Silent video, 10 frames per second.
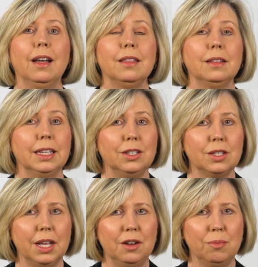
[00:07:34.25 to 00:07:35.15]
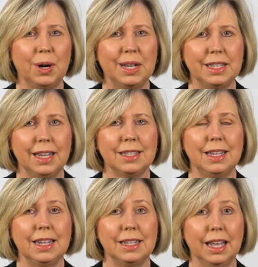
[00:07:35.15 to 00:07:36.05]
The legislative process
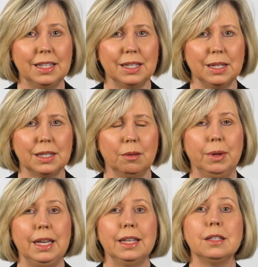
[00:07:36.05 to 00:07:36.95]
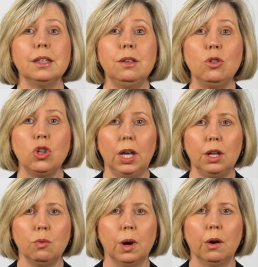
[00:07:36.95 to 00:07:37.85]
in Texas begins in
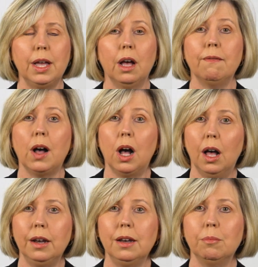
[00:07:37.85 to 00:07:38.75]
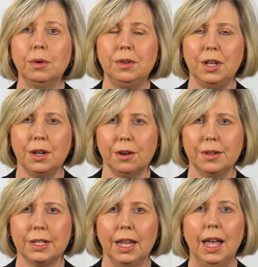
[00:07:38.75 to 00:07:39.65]
January of odd-numbered
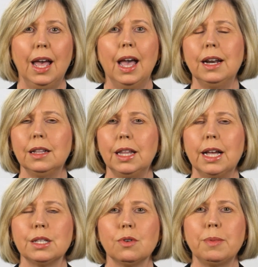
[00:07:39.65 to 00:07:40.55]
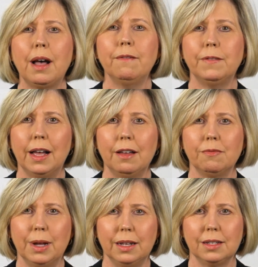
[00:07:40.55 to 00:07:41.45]
years, and it lasts for about
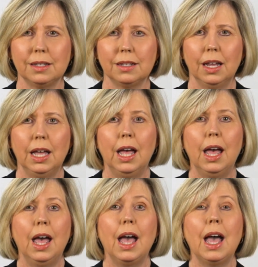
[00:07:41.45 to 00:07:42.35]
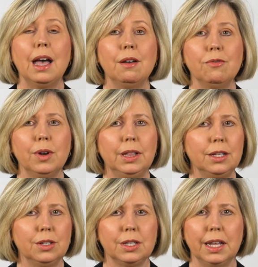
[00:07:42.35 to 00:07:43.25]
5 months. Every
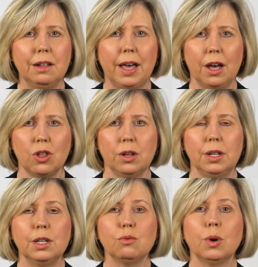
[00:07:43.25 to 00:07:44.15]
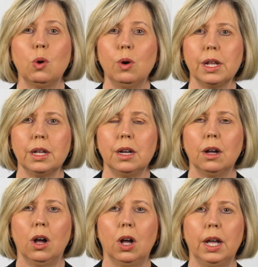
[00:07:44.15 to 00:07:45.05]
legislative action is recorded
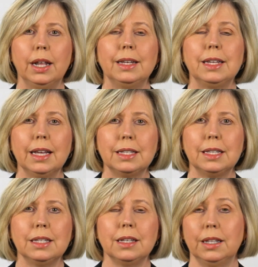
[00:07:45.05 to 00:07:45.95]
on Texas